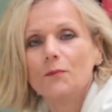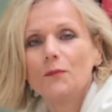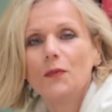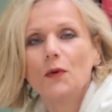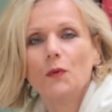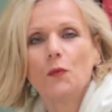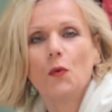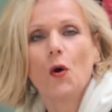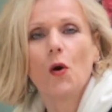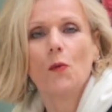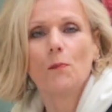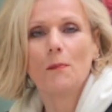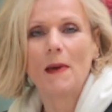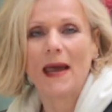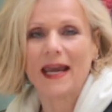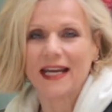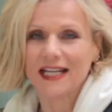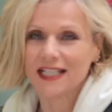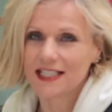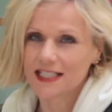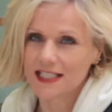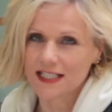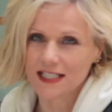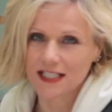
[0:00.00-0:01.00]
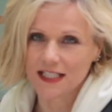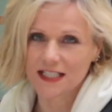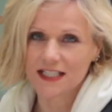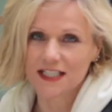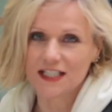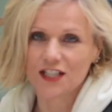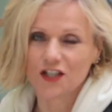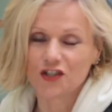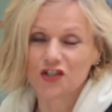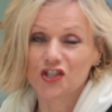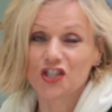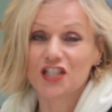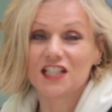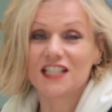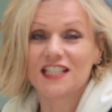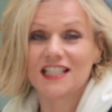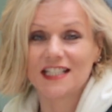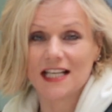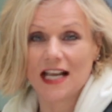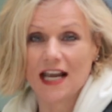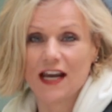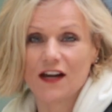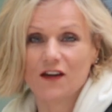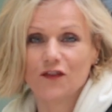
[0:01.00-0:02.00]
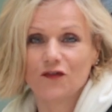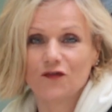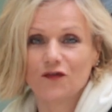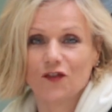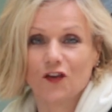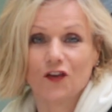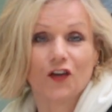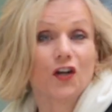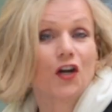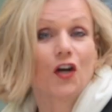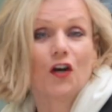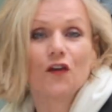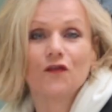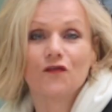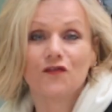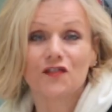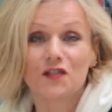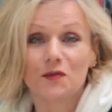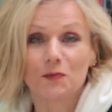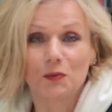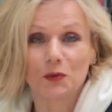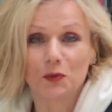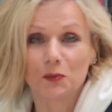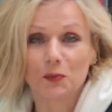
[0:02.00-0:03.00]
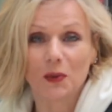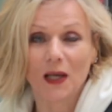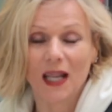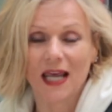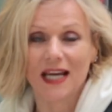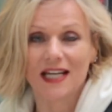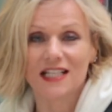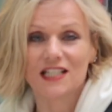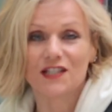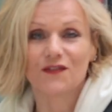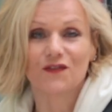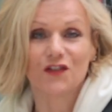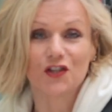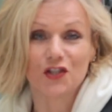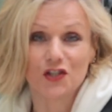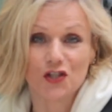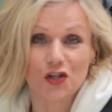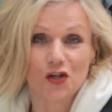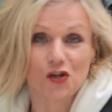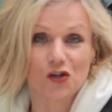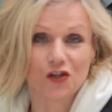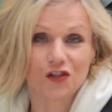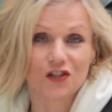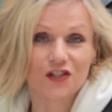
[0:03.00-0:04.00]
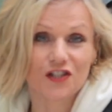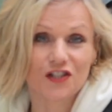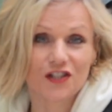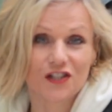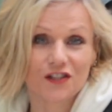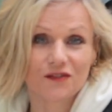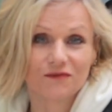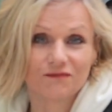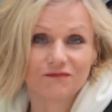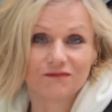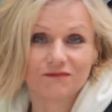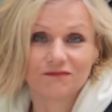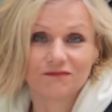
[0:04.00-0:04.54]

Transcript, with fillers: But what makes this such a safe and comfortable place for the dogs?